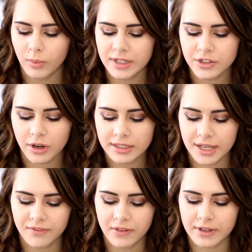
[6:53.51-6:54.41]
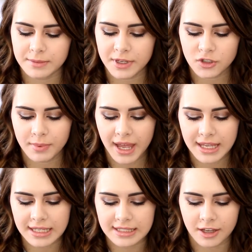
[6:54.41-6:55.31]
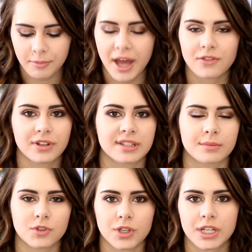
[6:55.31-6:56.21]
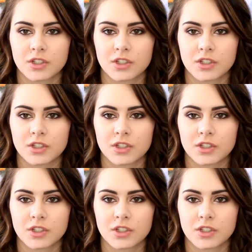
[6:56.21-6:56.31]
What is your all-time favorite expansion pack and stuff pack for The Sims 3?